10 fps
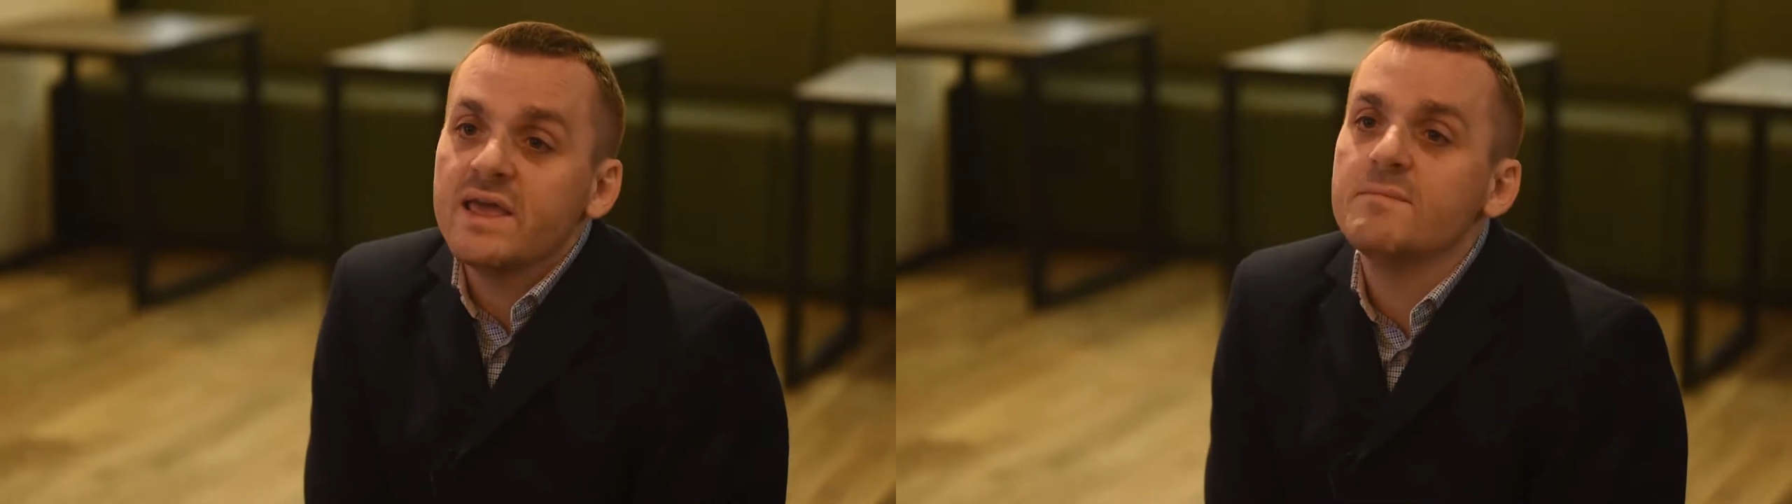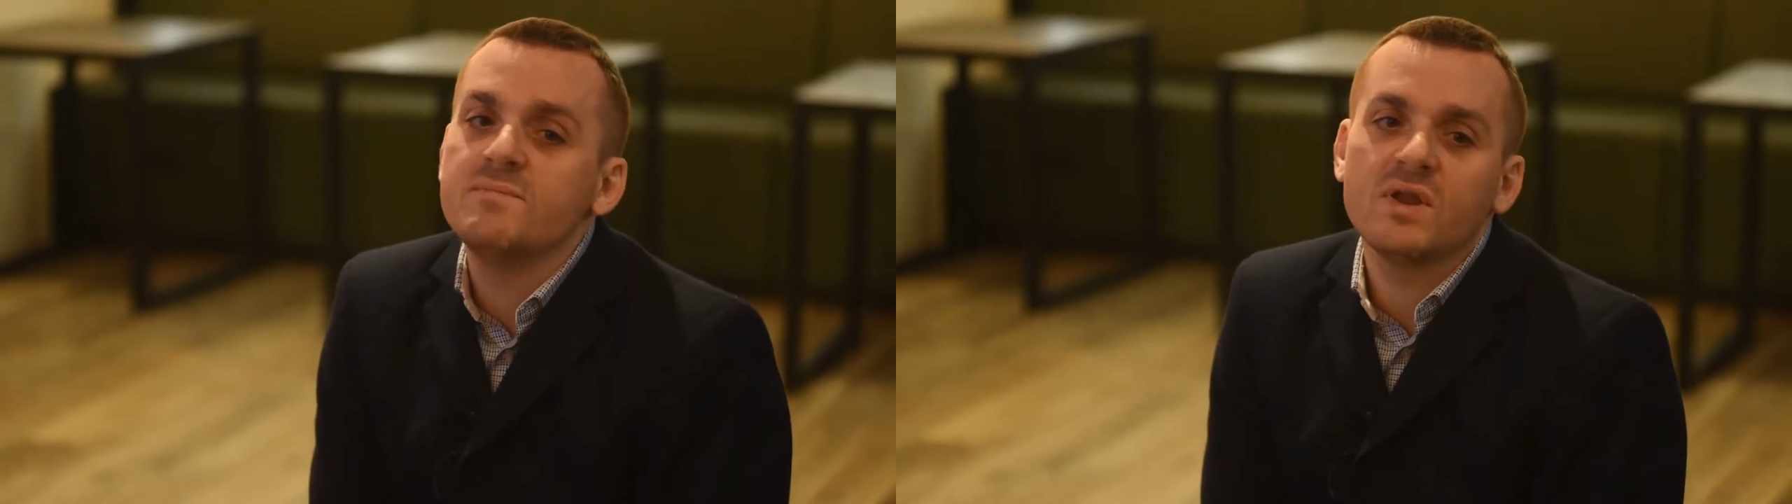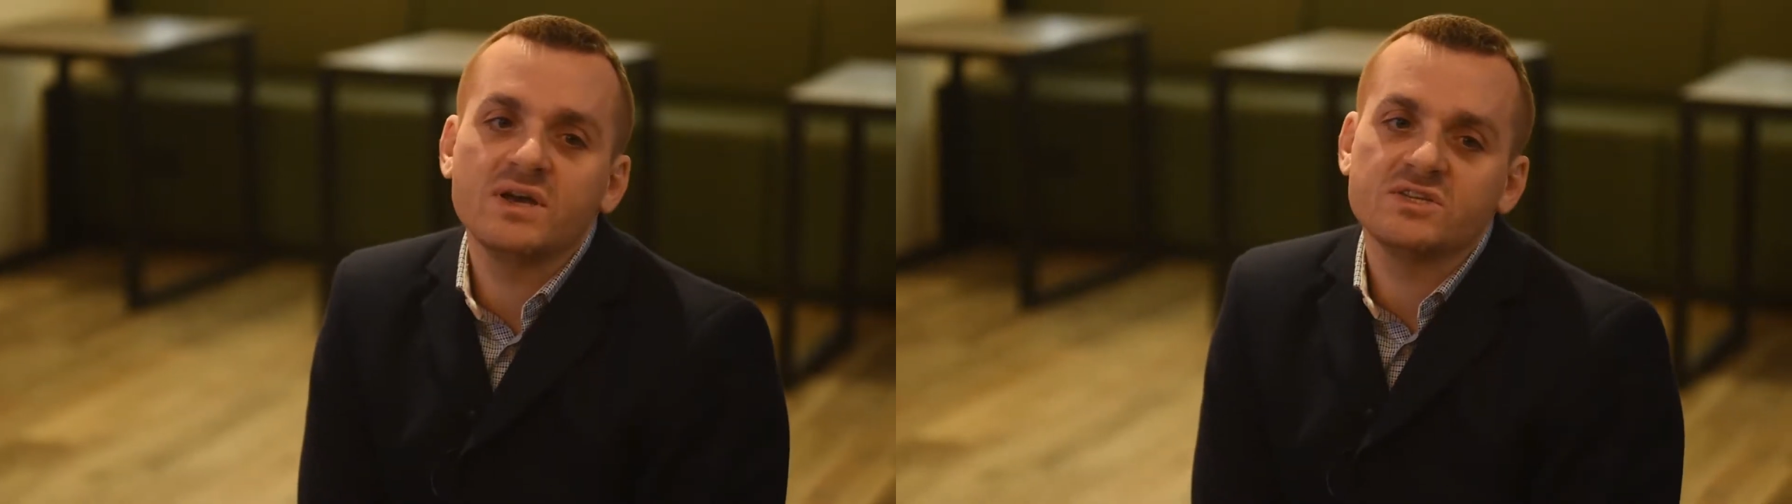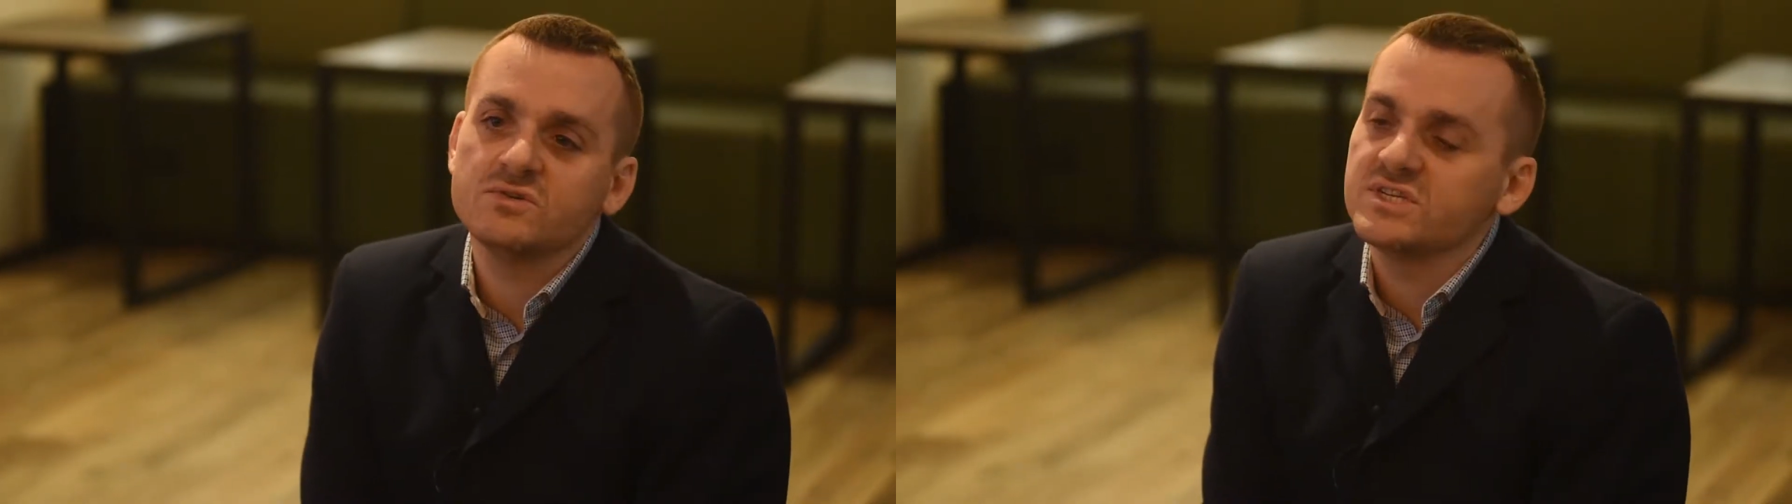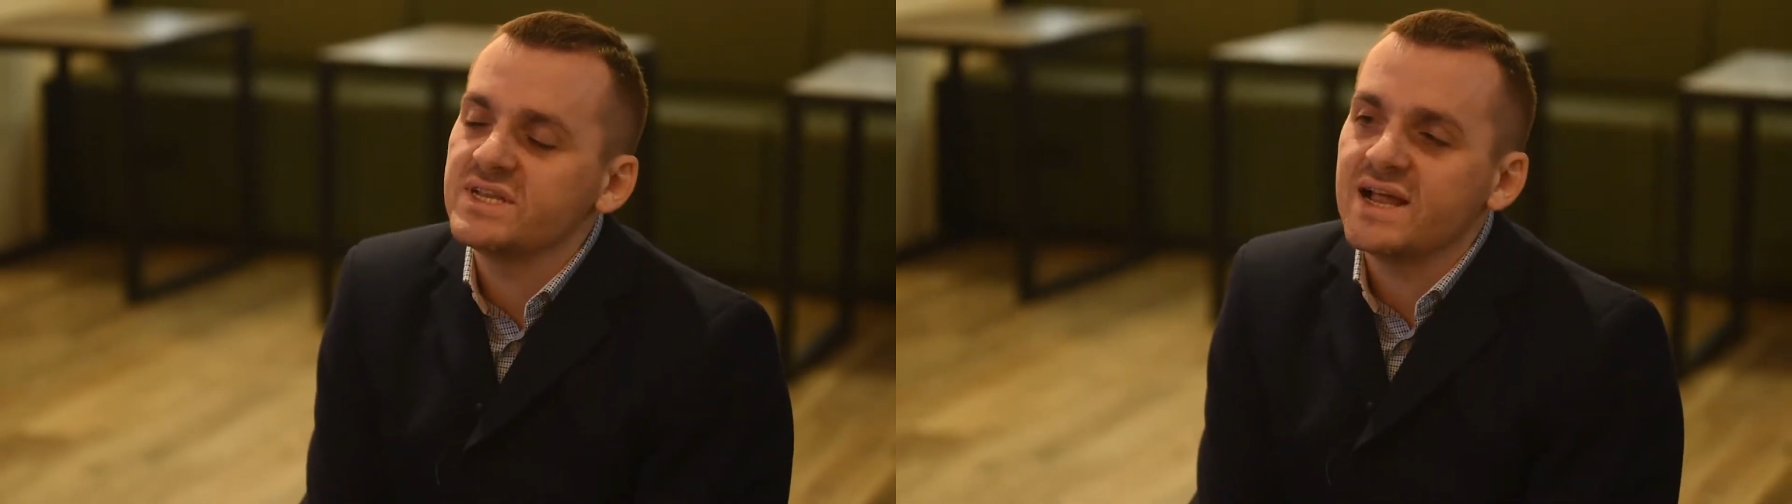It implies
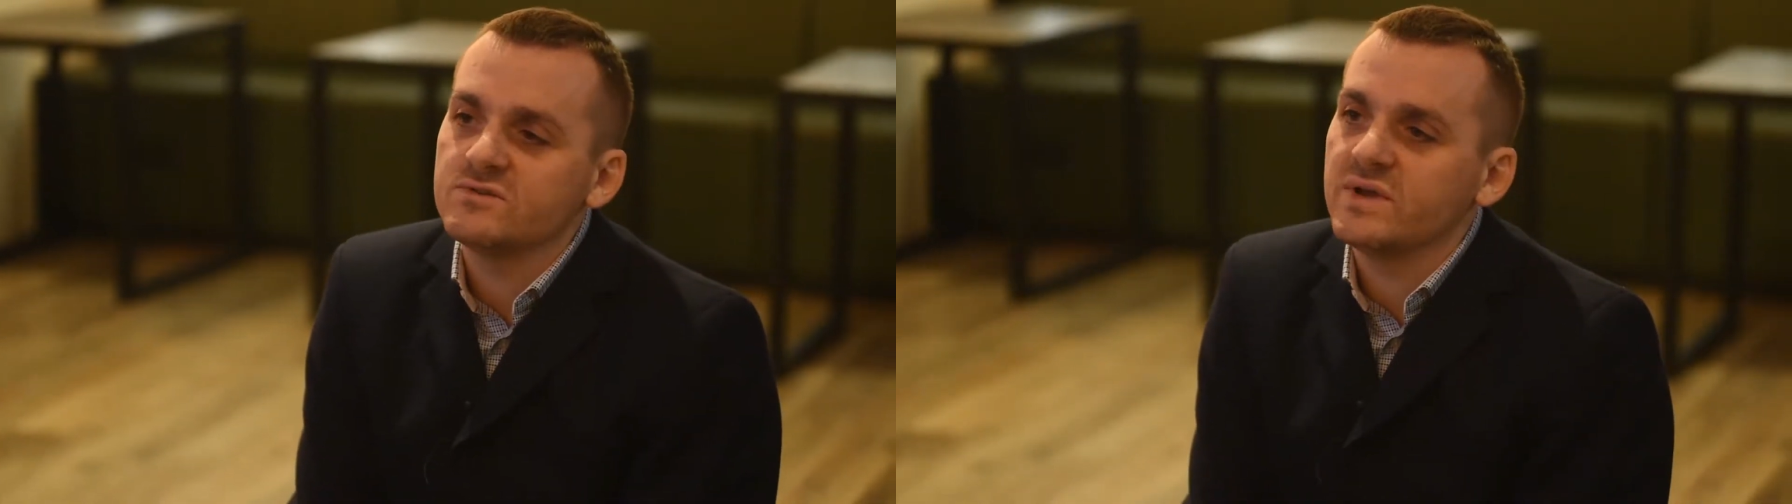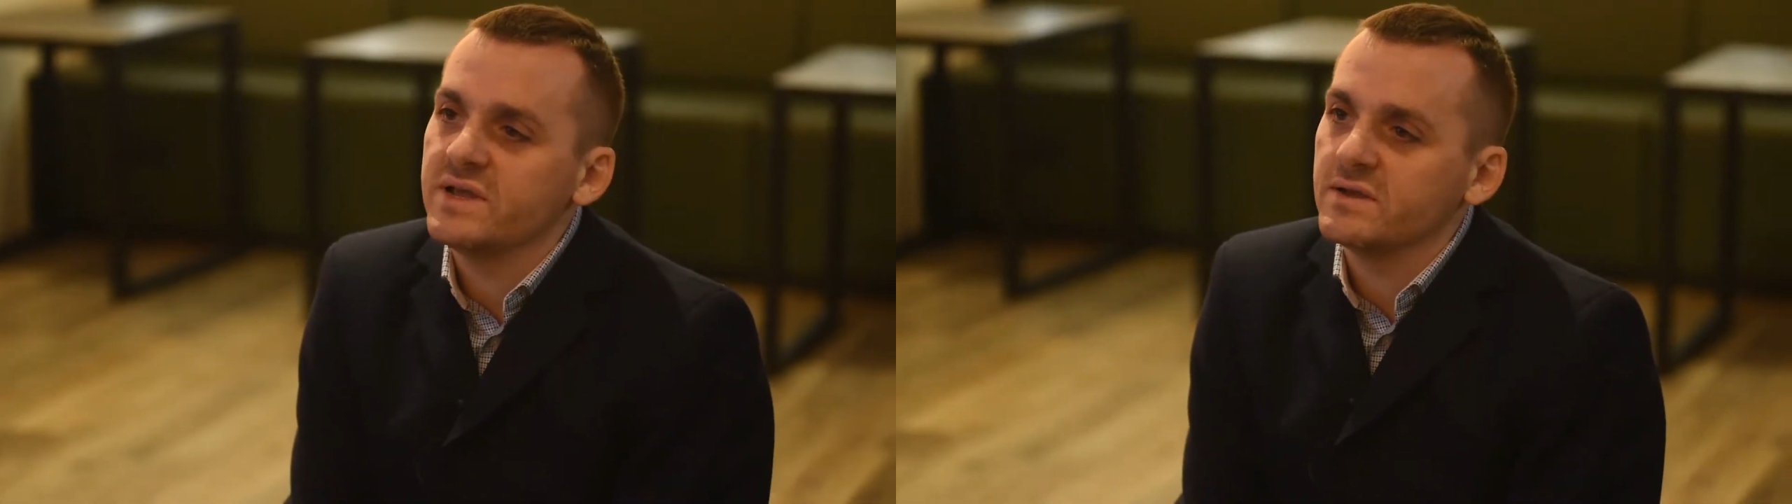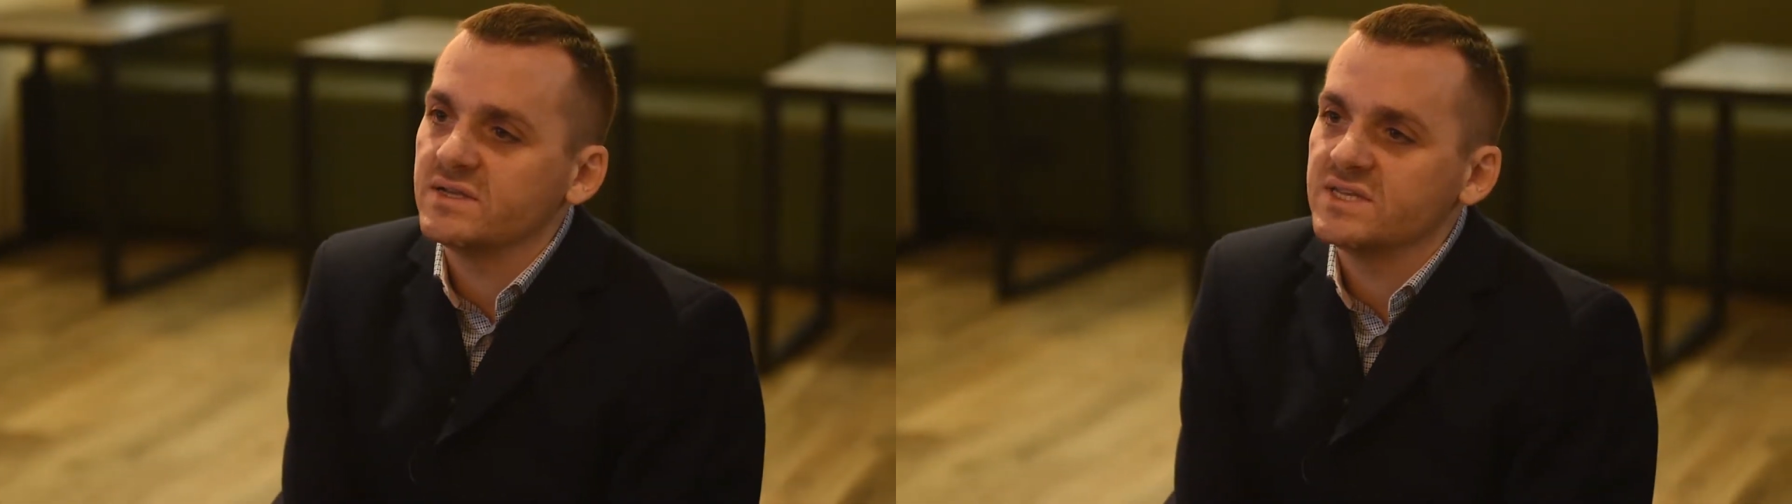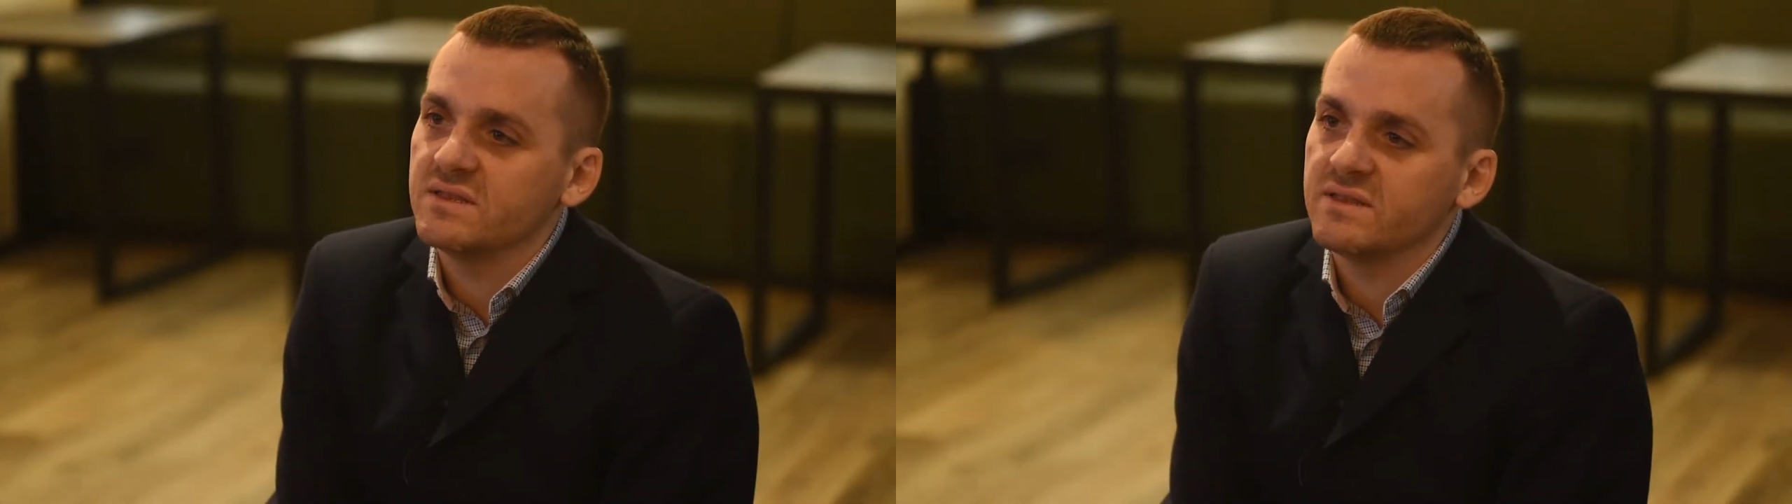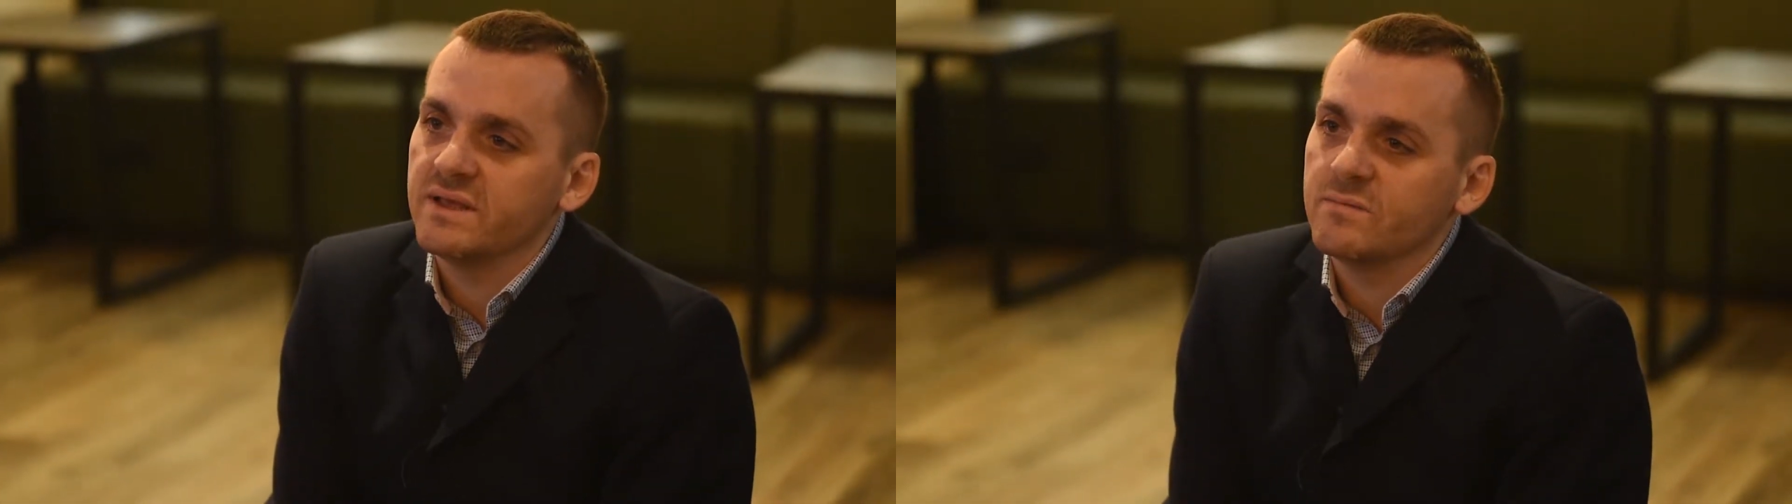you're just naturally good at
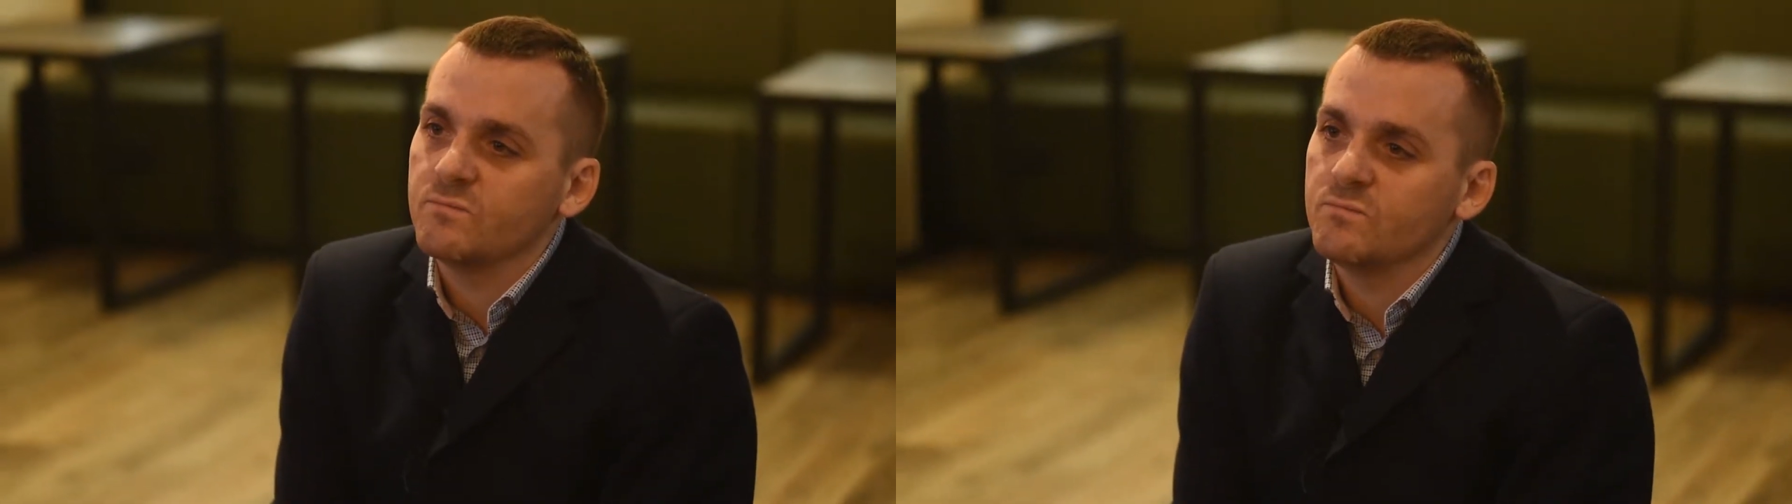something.